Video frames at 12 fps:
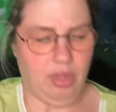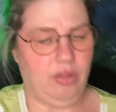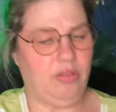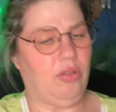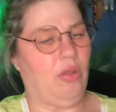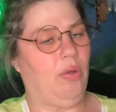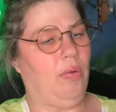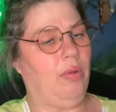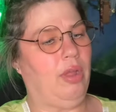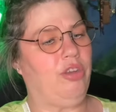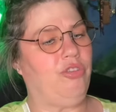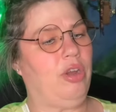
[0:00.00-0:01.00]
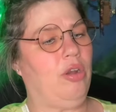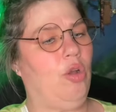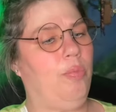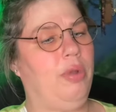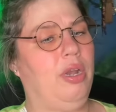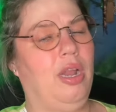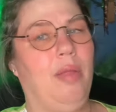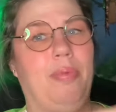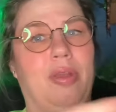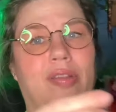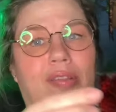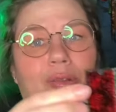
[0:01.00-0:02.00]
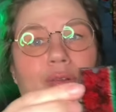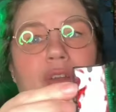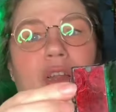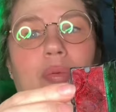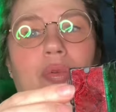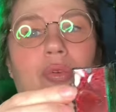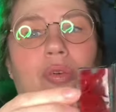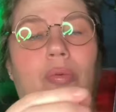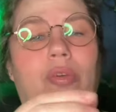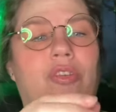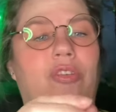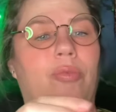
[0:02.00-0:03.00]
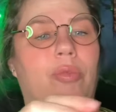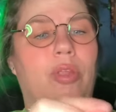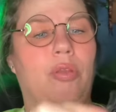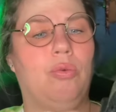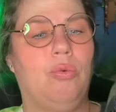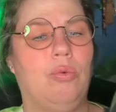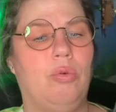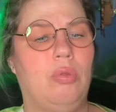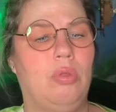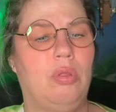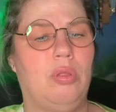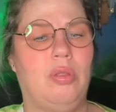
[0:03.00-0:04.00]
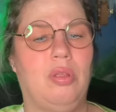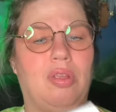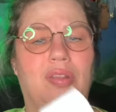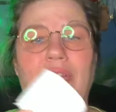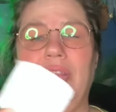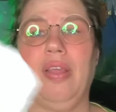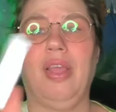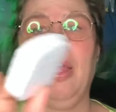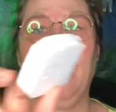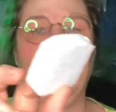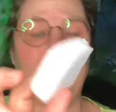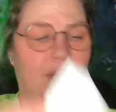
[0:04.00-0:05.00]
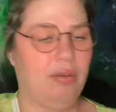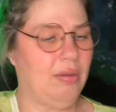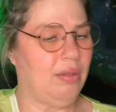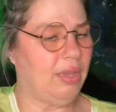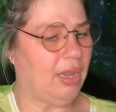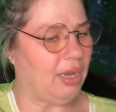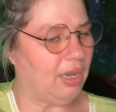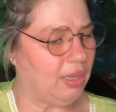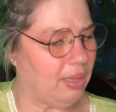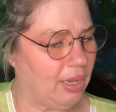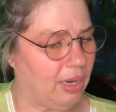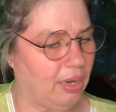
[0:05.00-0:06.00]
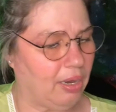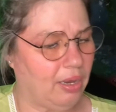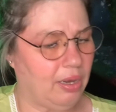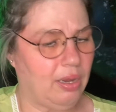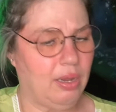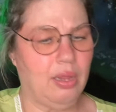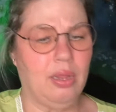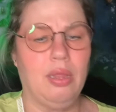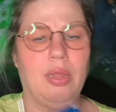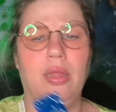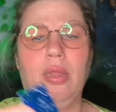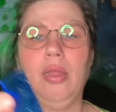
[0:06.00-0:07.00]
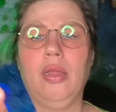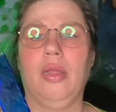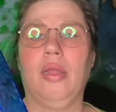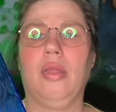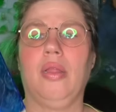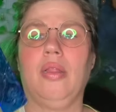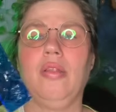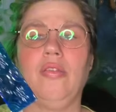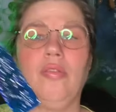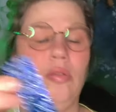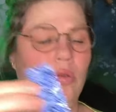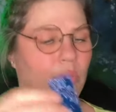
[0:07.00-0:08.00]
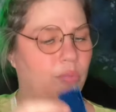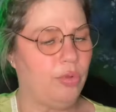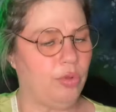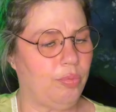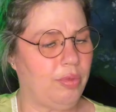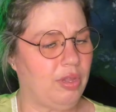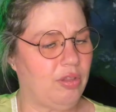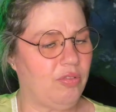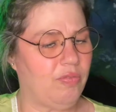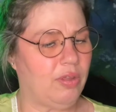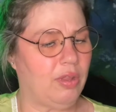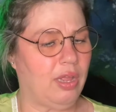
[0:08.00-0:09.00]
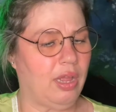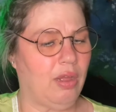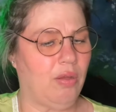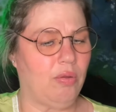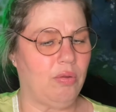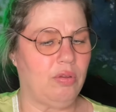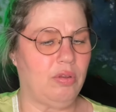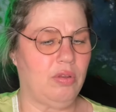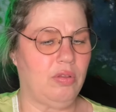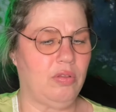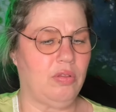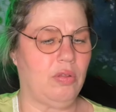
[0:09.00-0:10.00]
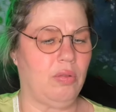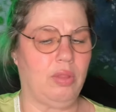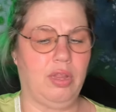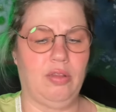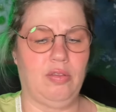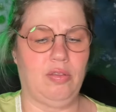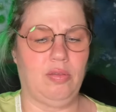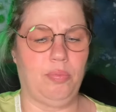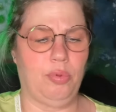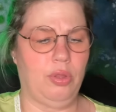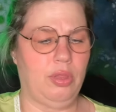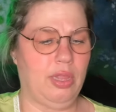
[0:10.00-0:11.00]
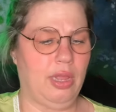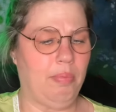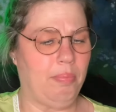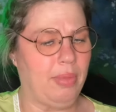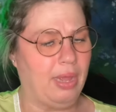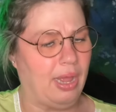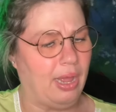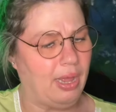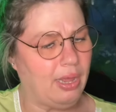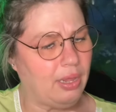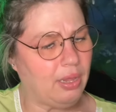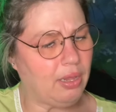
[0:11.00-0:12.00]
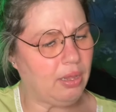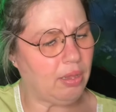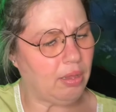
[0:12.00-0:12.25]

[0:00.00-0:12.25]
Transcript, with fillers: So I try to open it up, and it's a little double door, which is really cool. You see, they had that in there. This little blue piece fell out. So let's put that back.